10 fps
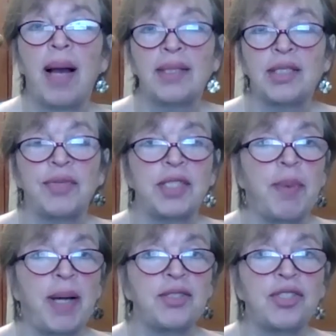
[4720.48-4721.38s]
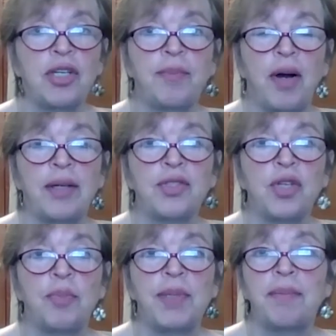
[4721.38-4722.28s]
as a response to her partner's
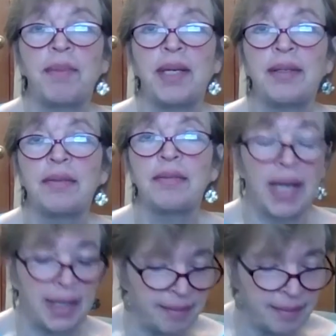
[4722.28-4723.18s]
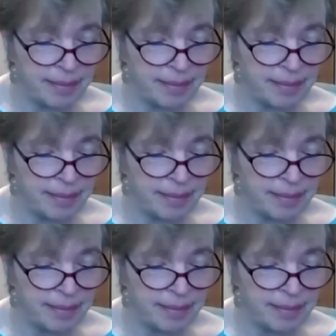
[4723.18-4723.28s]
opening bid, right?